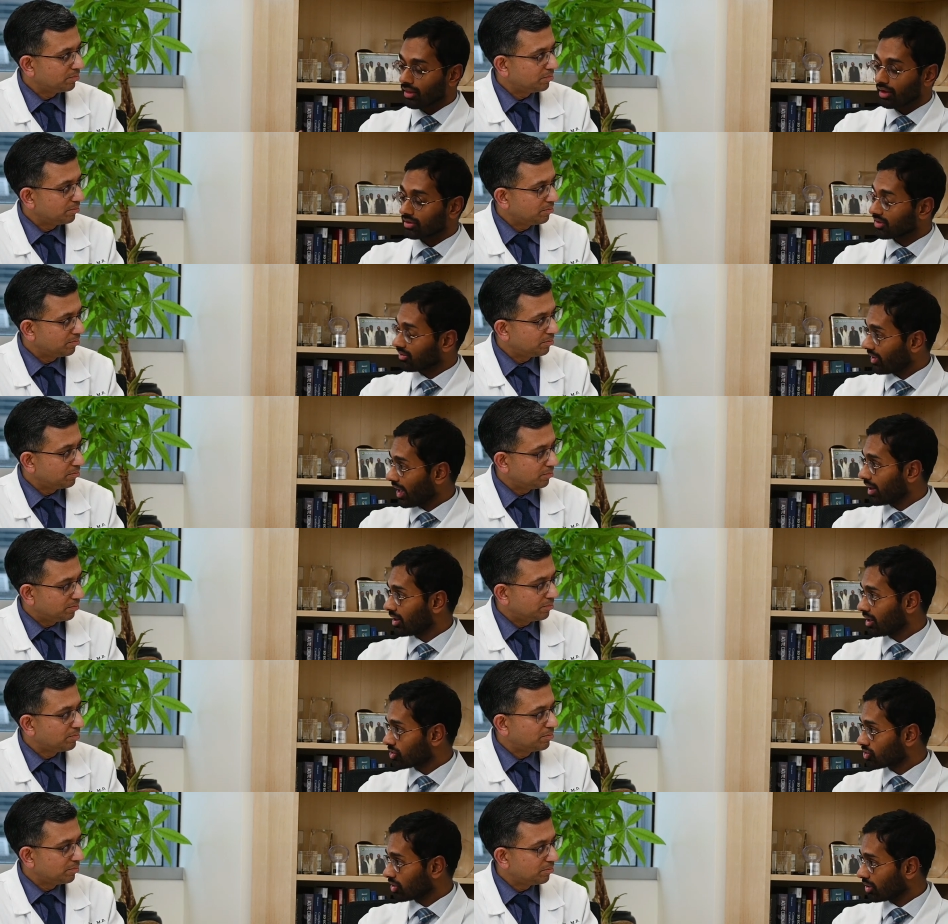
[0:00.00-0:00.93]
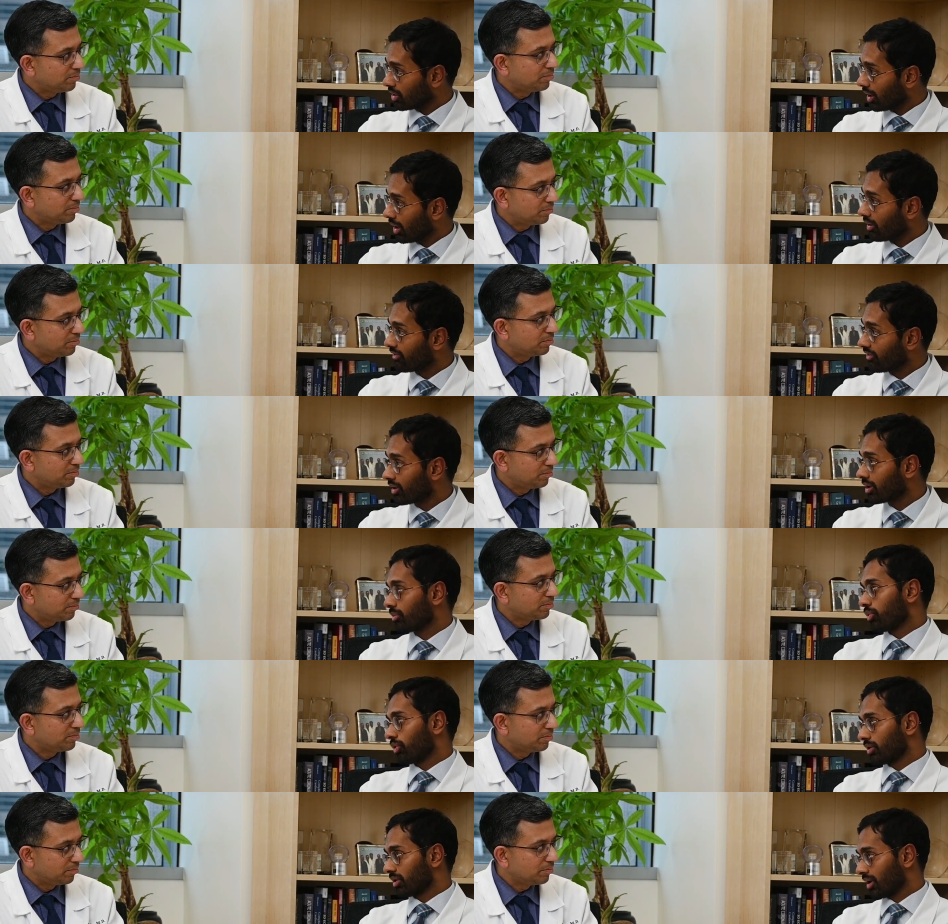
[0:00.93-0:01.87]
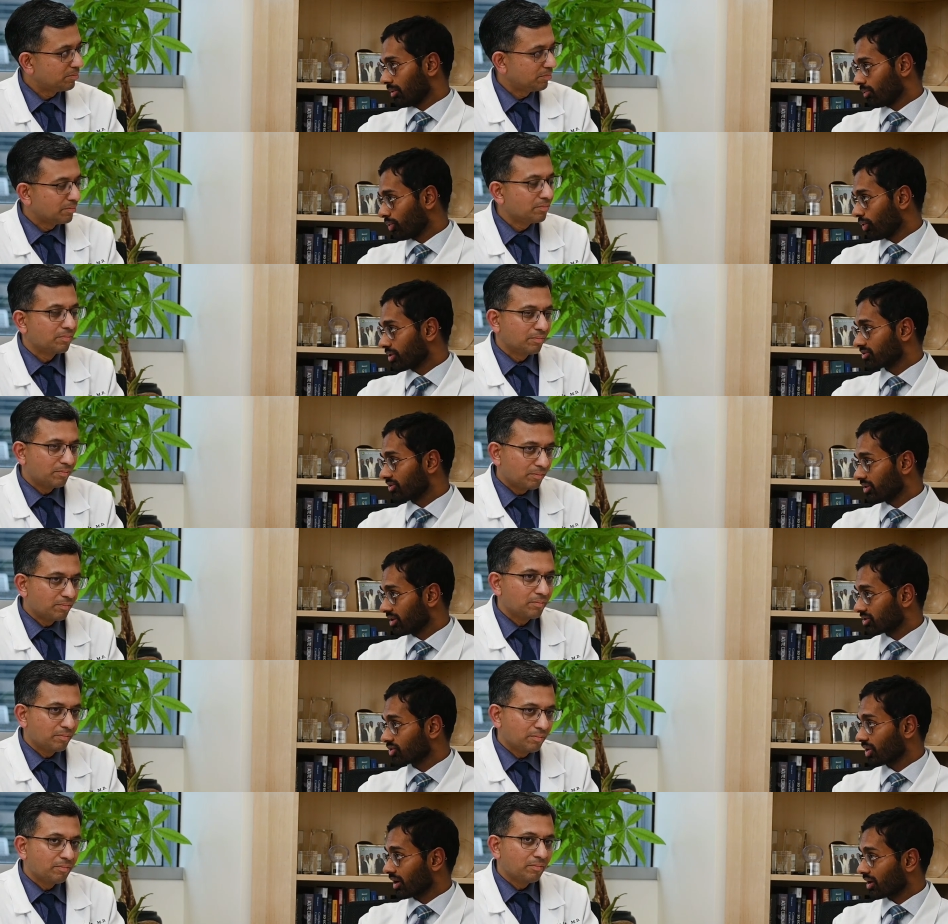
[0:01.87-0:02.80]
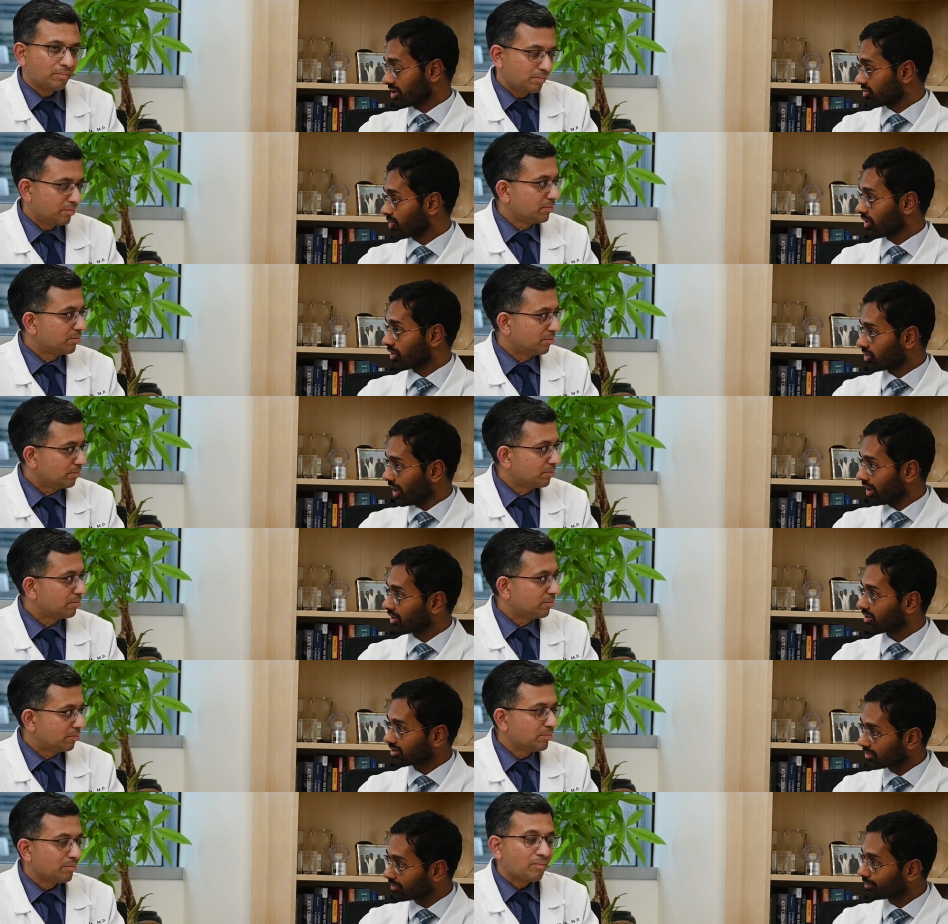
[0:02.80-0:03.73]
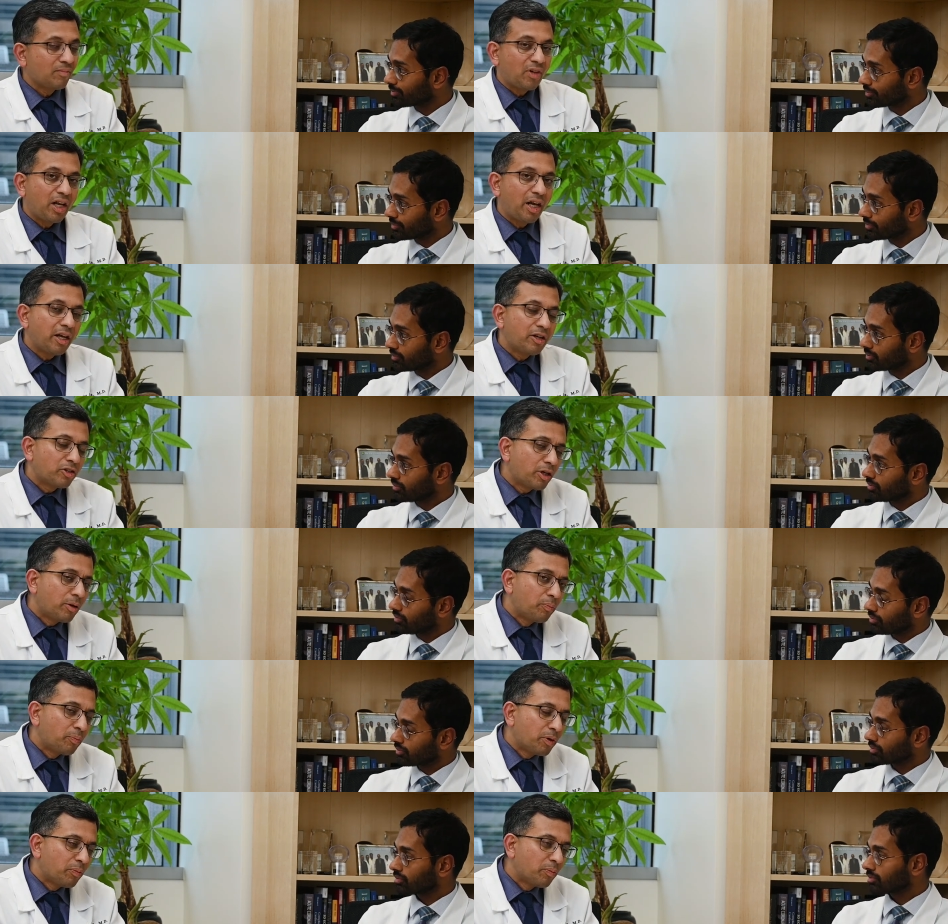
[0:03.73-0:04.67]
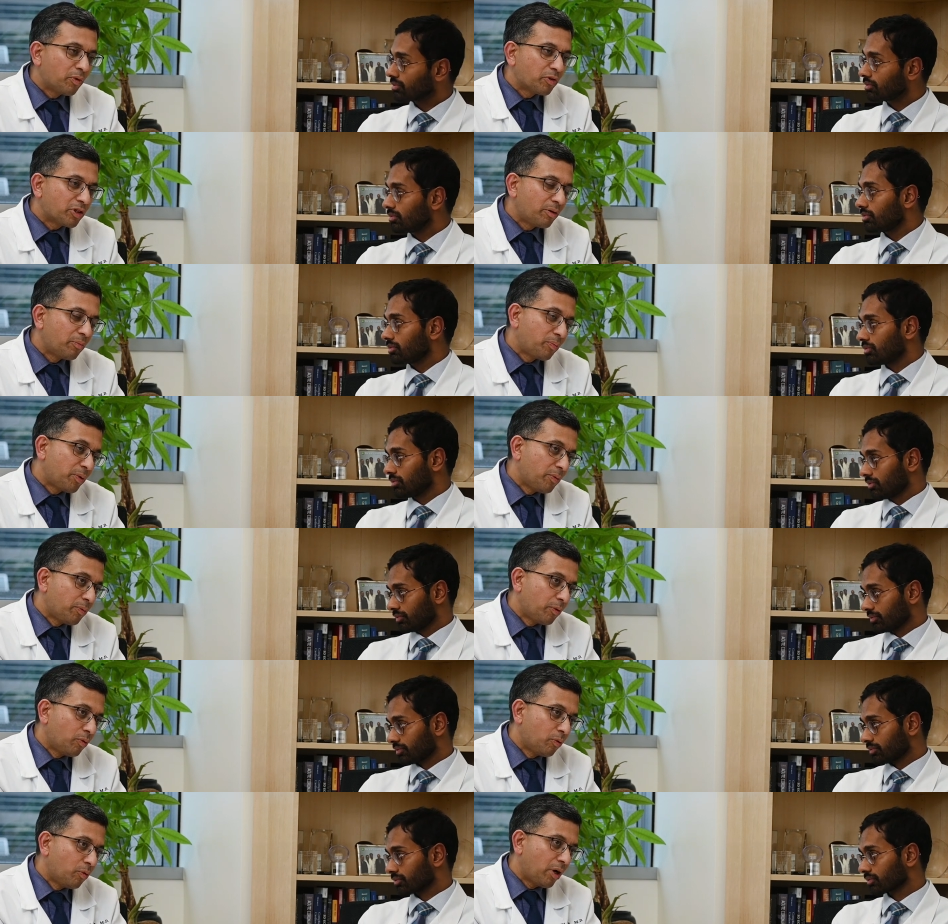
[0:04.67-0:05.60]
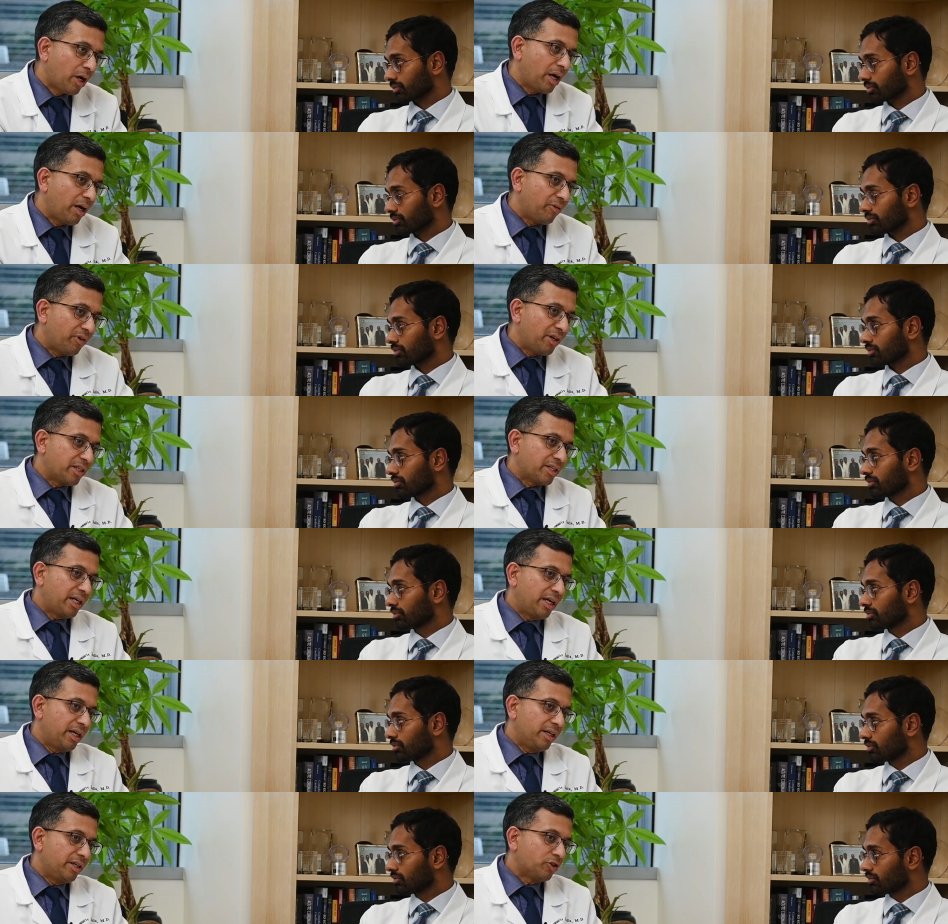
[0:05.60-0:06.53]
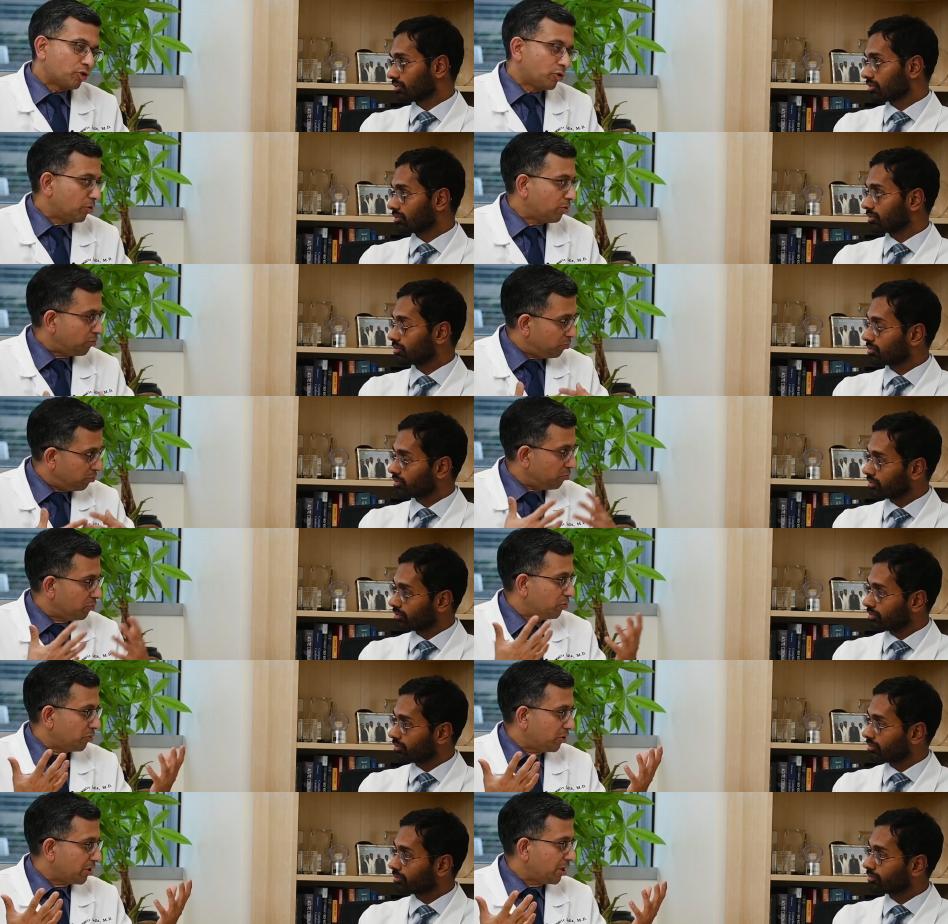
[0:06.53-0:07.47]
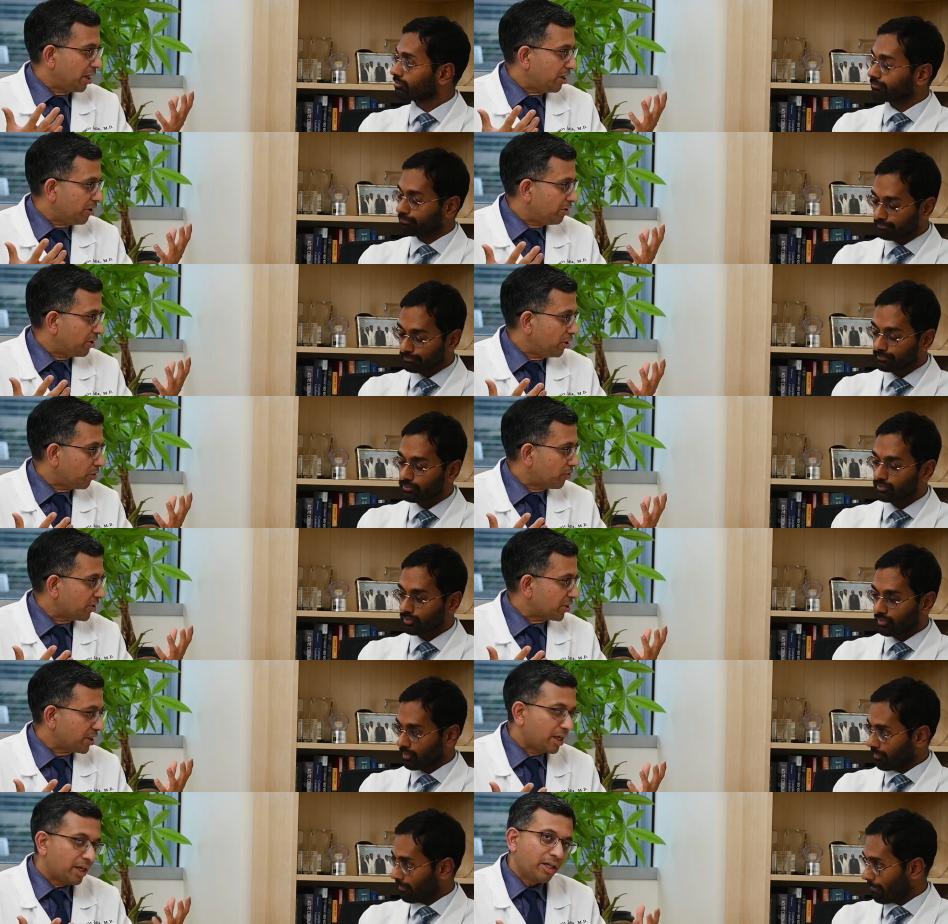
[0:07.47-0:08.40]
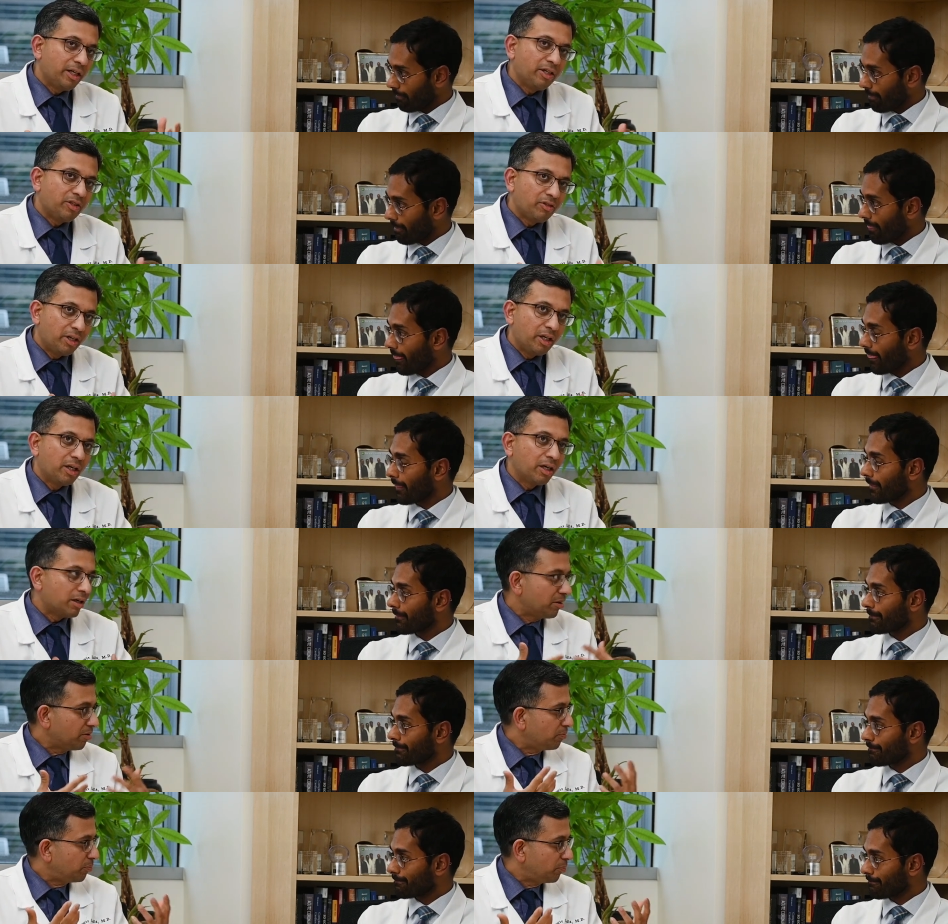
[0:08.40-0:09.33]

Speaker 1: things of that nature are very important endpoints for these tricuspid trials.
Speaker 2: And some people who have ascites, so getting rid of ascites, recurrent